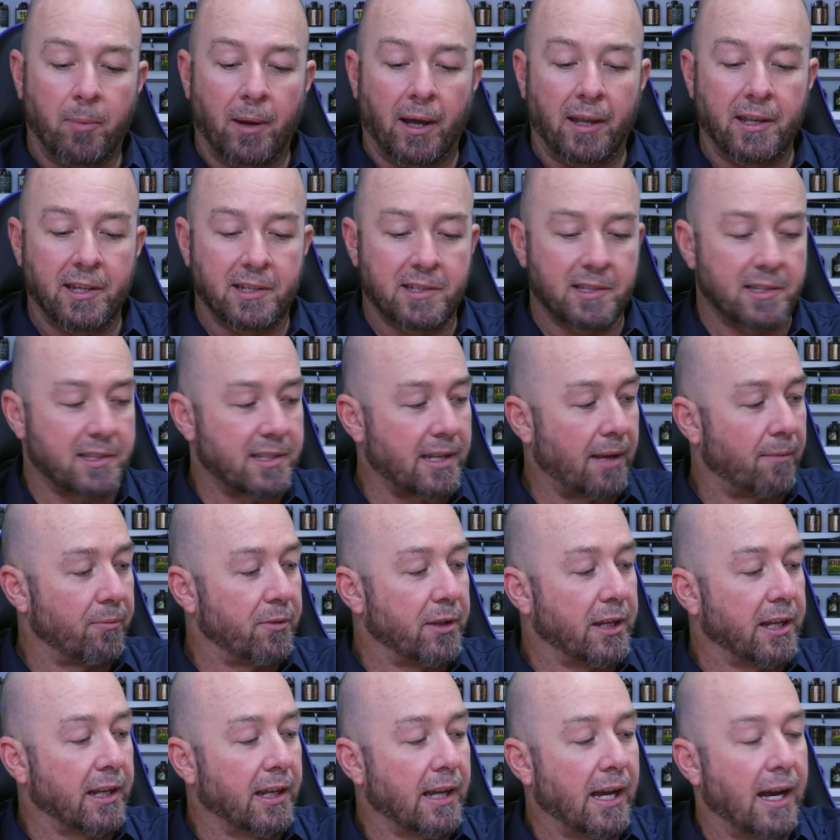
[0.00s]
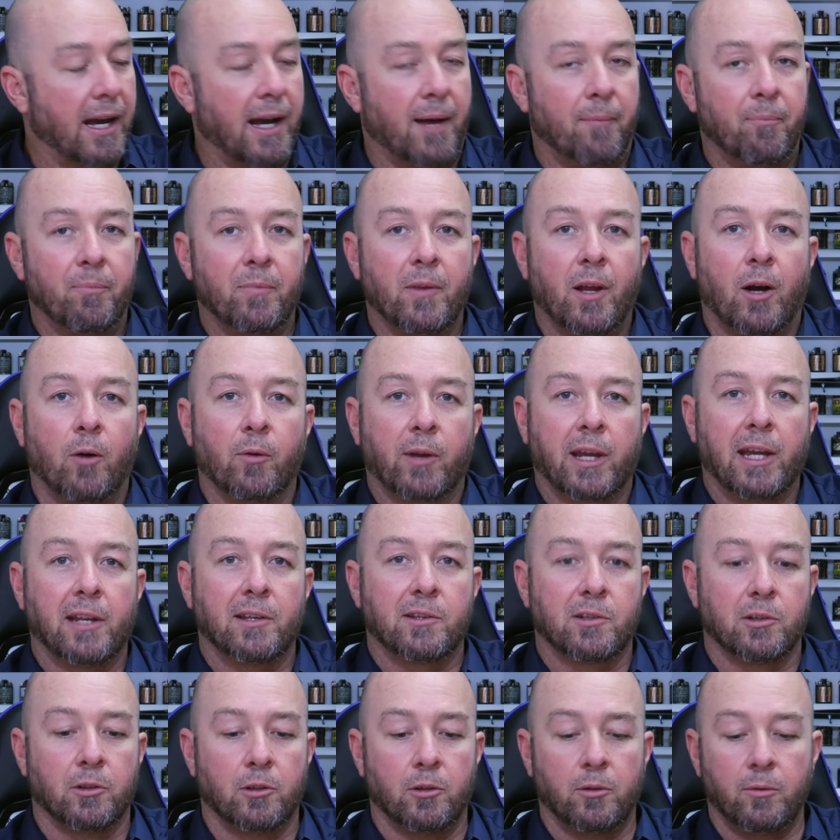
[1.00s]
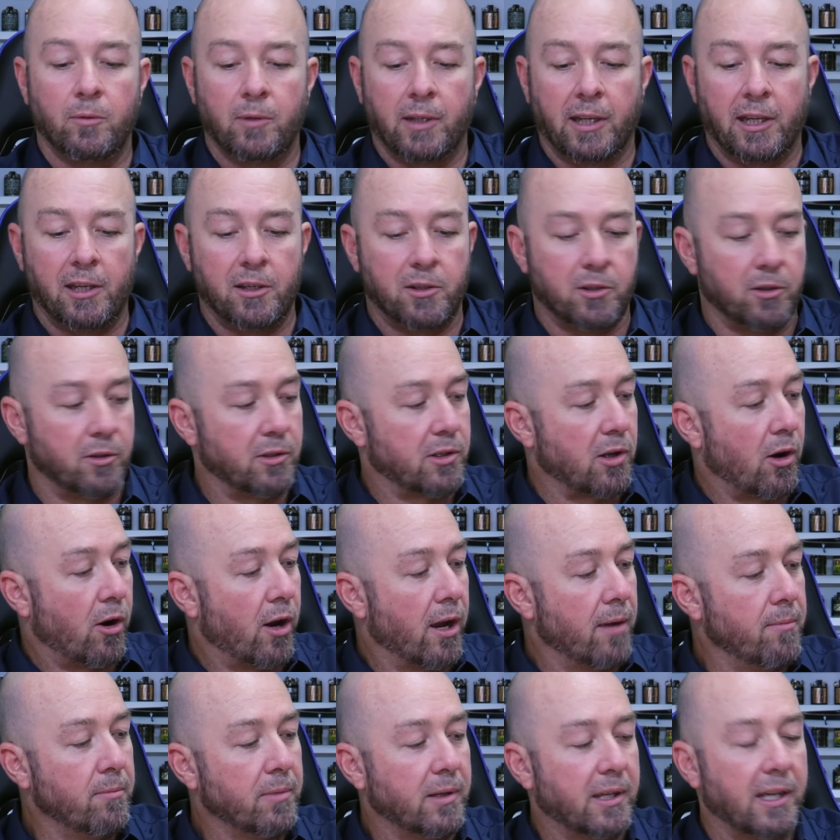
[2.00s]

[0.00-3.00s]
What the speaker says: but this is something I'll get to in due time.